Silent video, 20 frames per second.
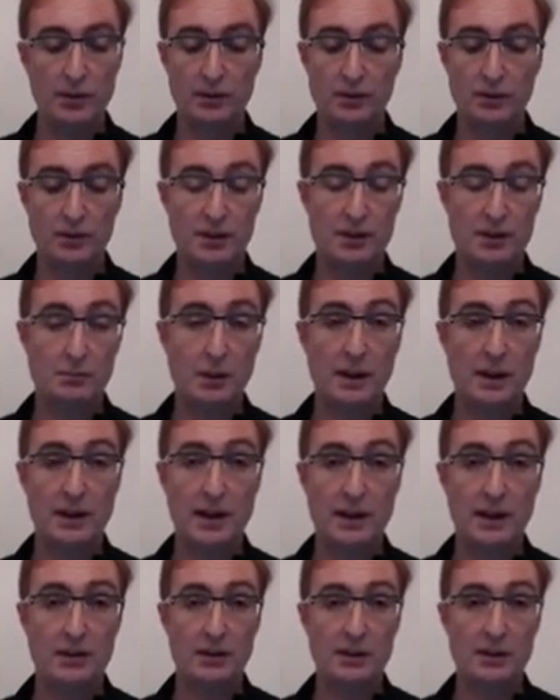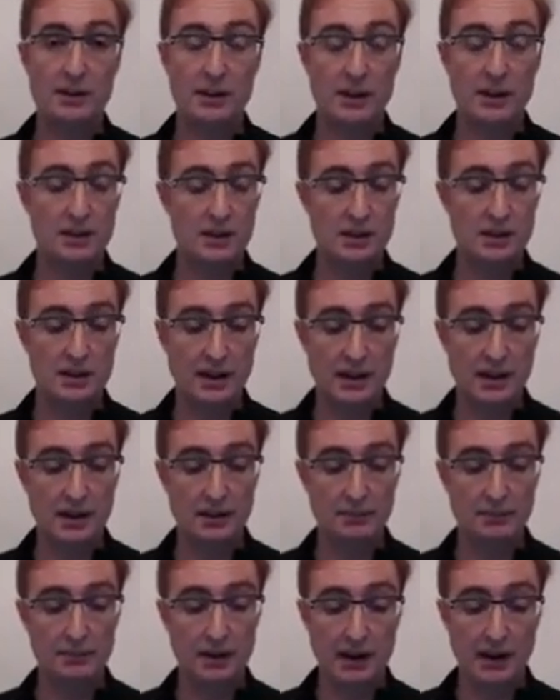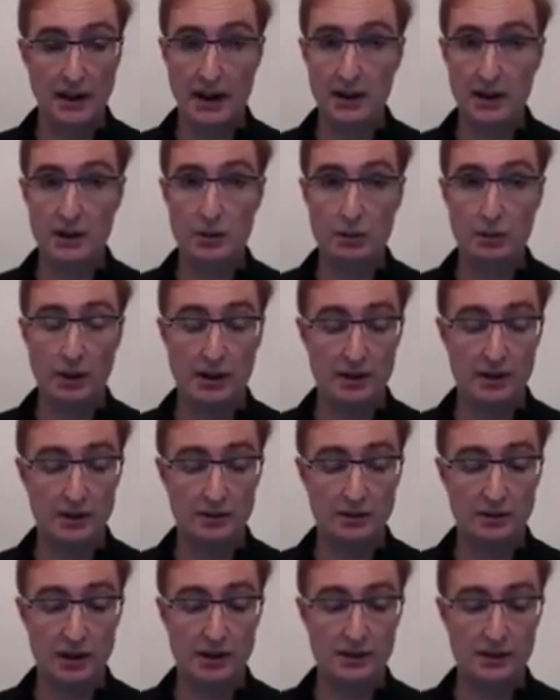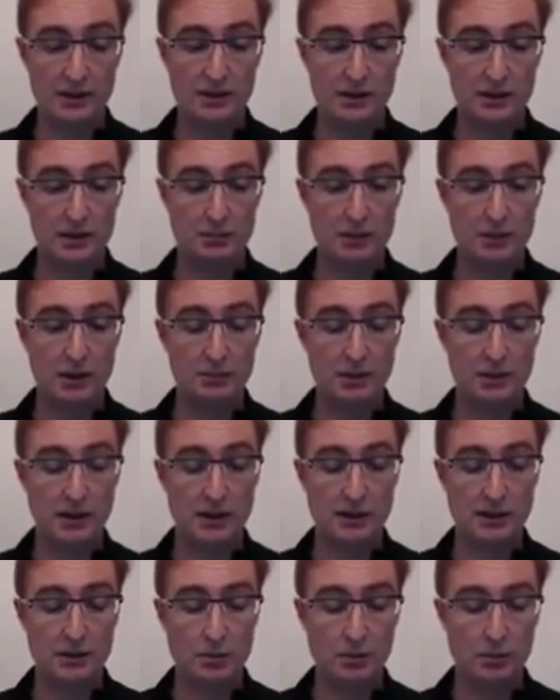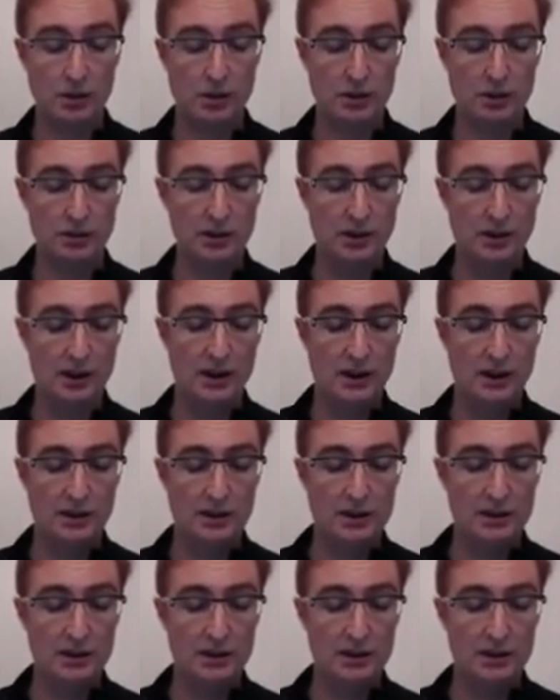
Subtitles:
We can do this by gathering sensor data and actuating devices to manipulate the world.